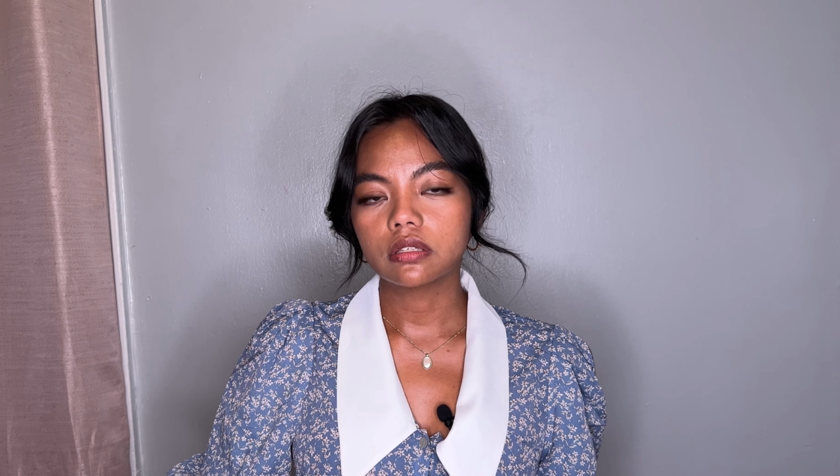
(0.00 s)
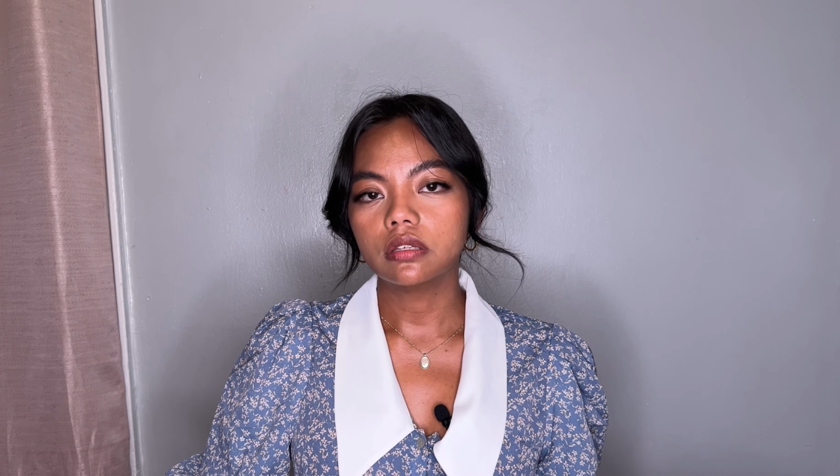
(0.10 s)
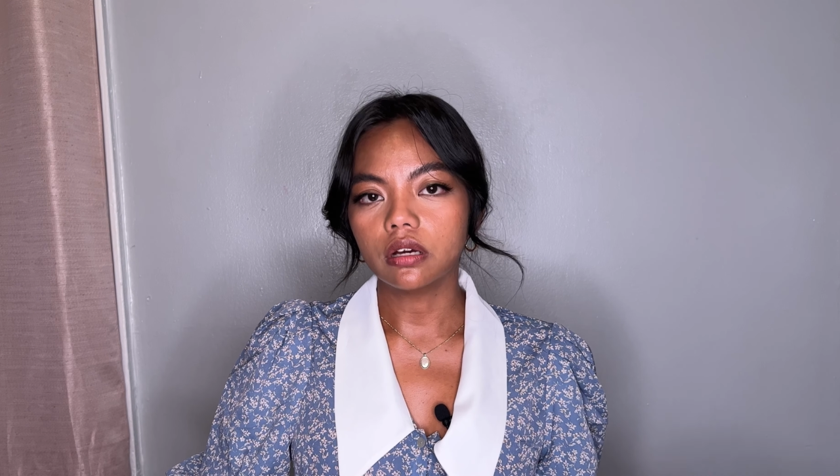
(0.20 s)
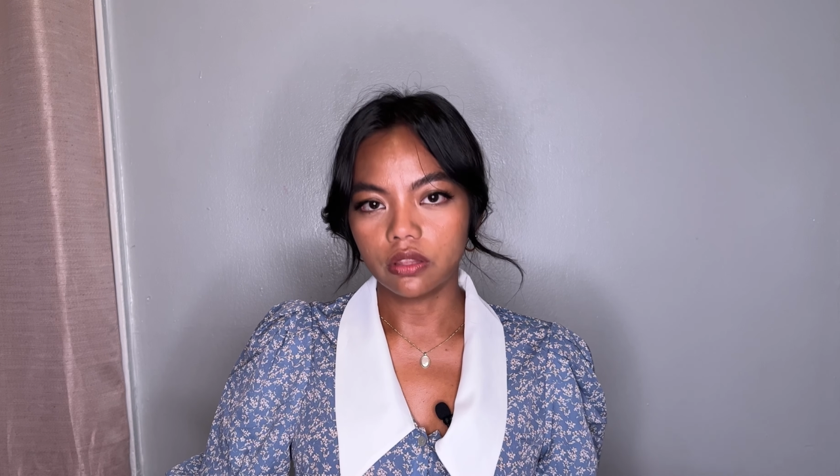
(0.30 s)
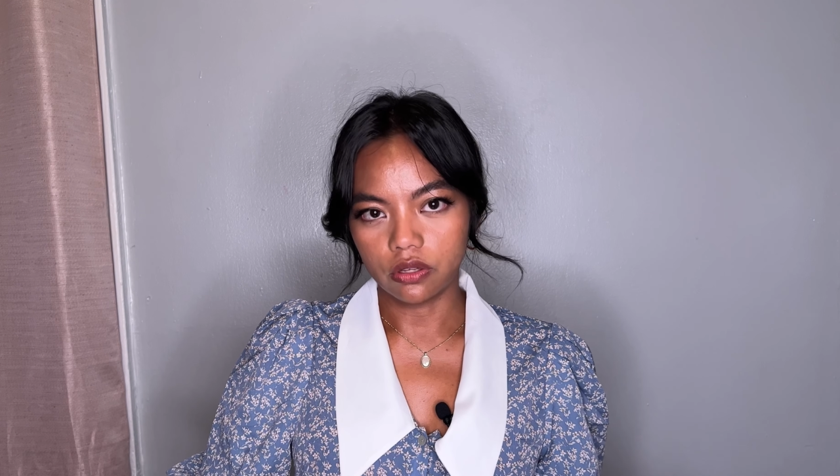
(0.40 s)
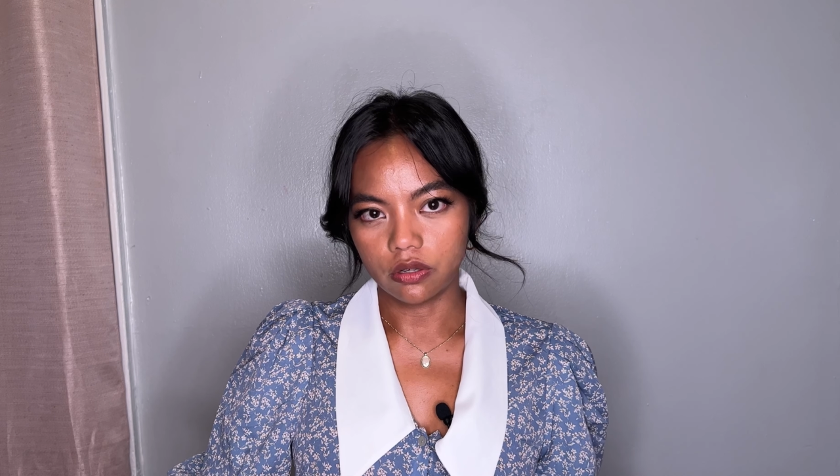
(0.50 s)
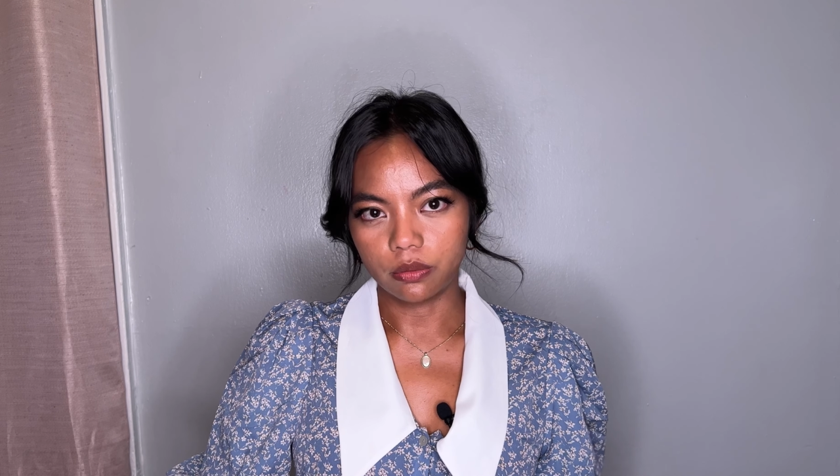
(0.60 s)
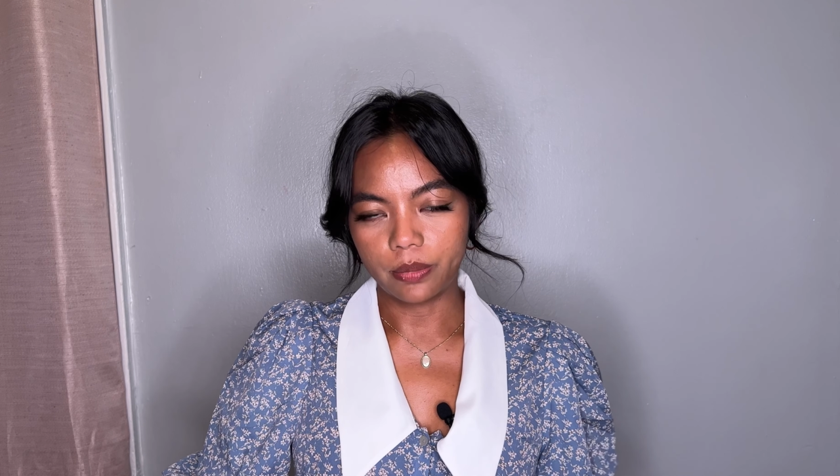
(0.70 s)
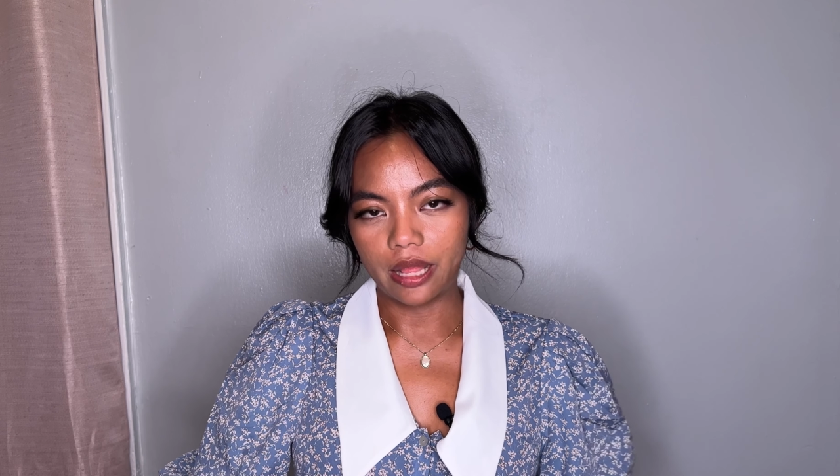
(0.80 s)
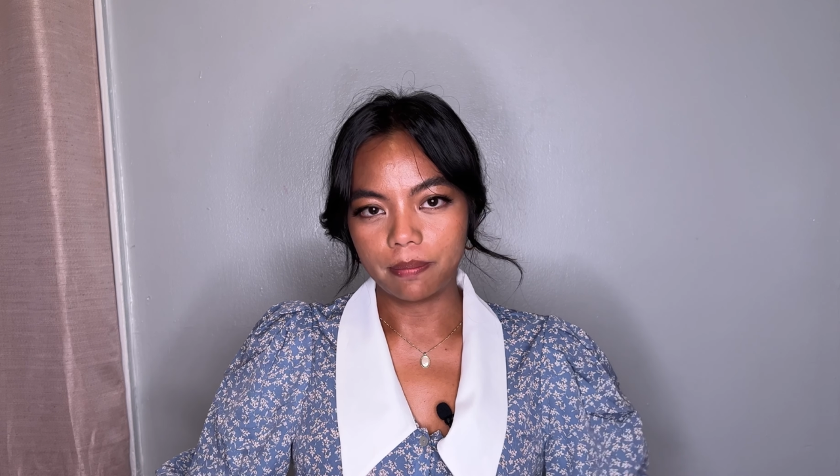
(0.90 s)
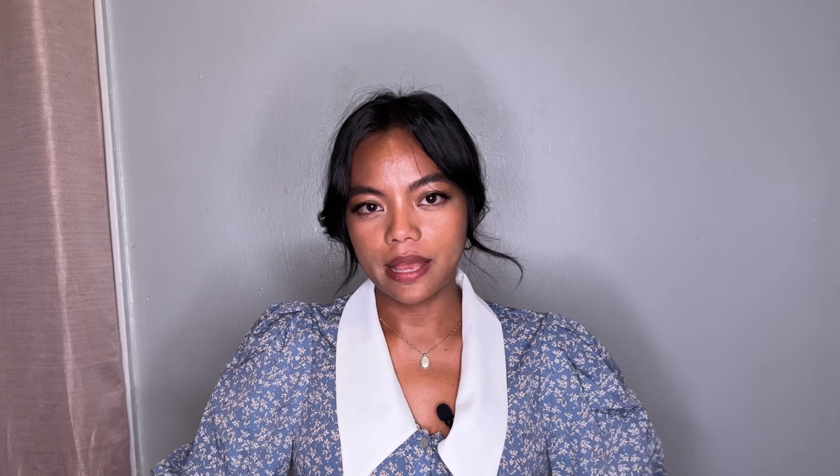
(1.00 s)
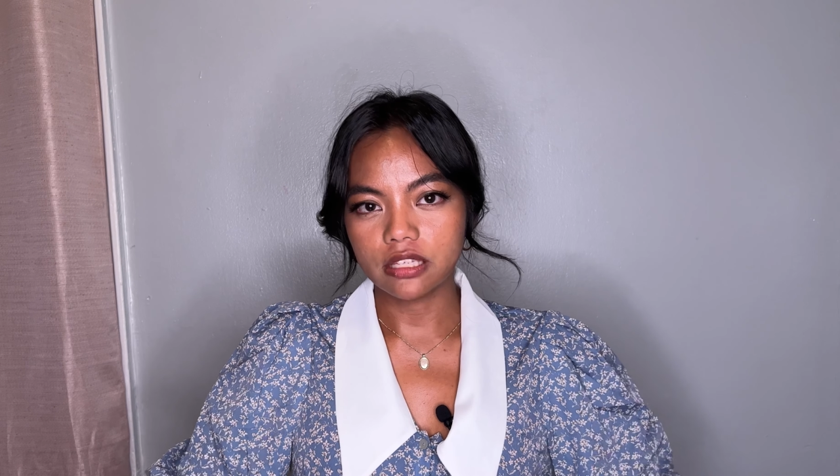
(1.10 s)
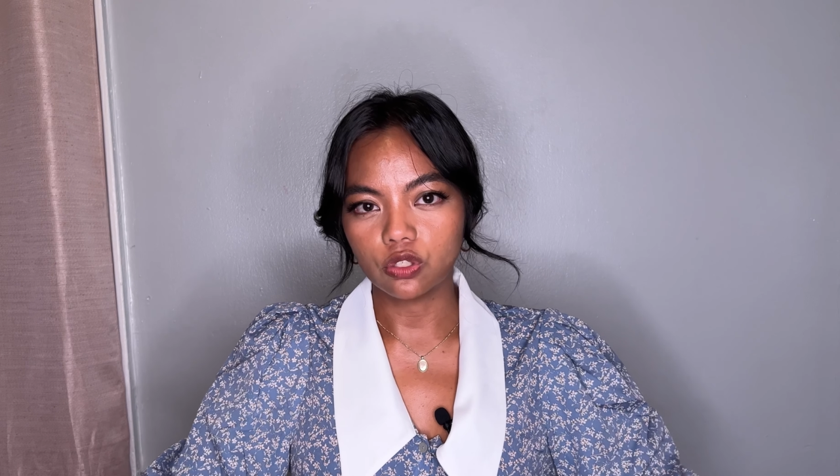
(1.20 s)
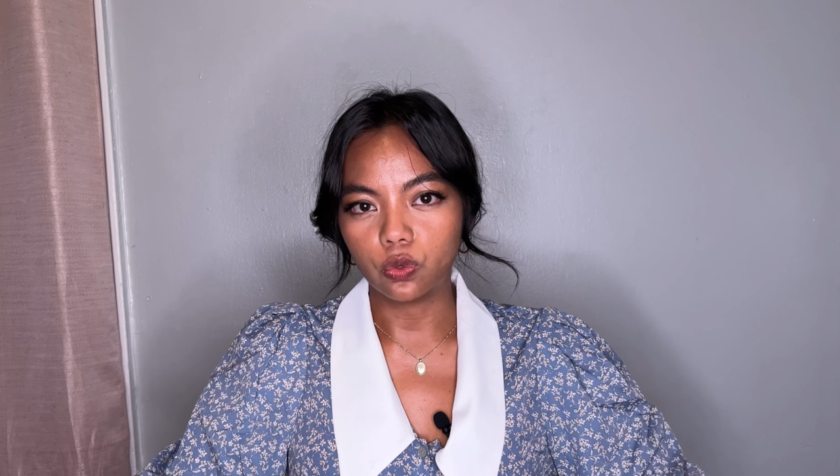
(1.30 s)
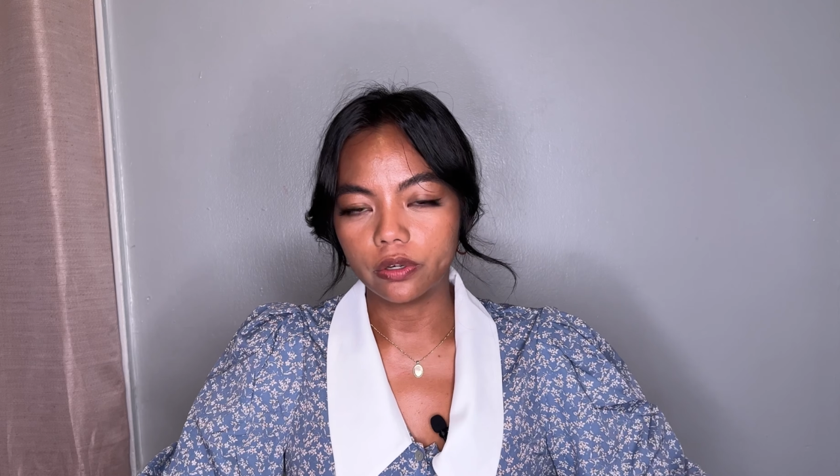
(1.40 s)
under
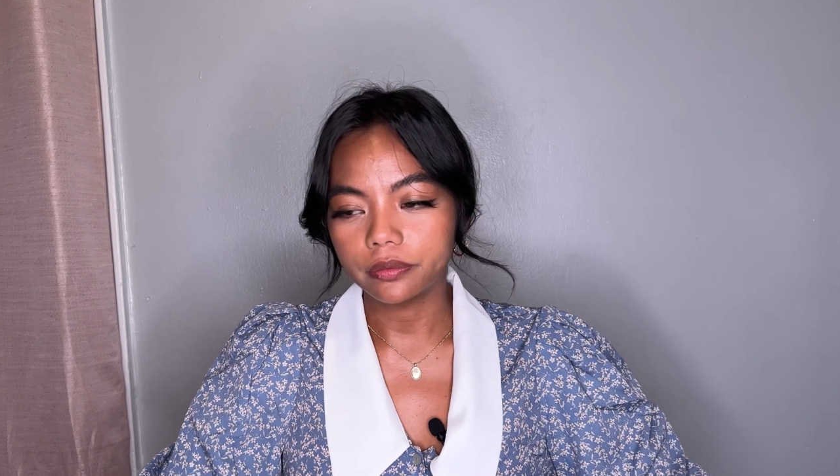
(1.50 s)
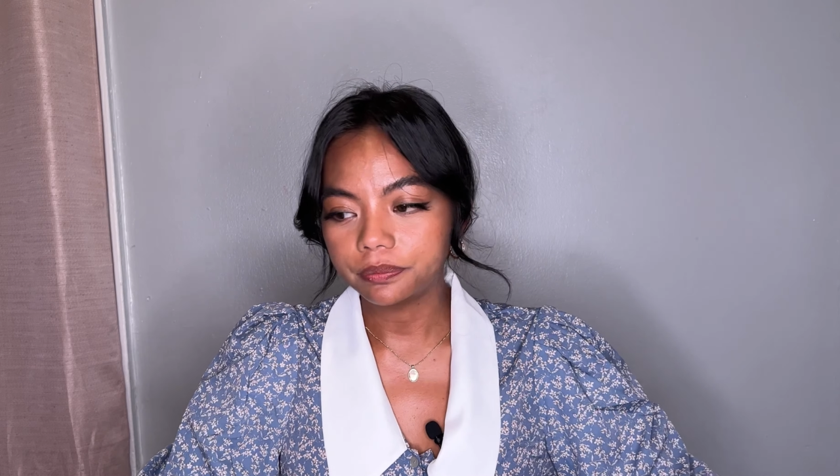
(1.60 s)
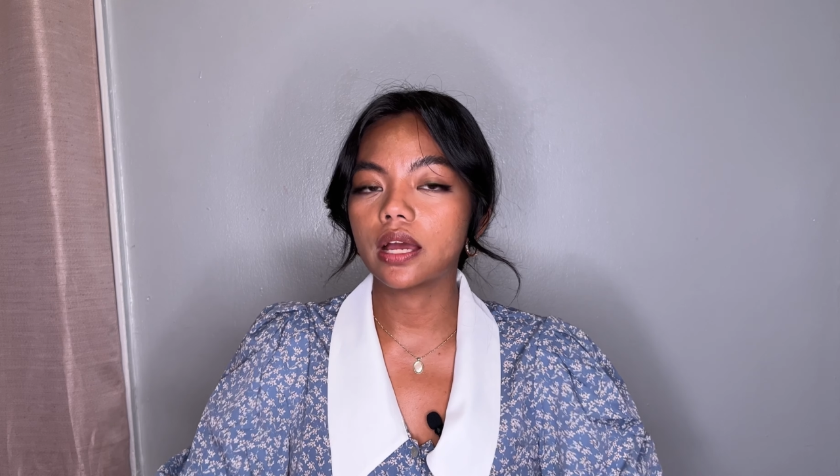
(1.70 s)
Brandbassador.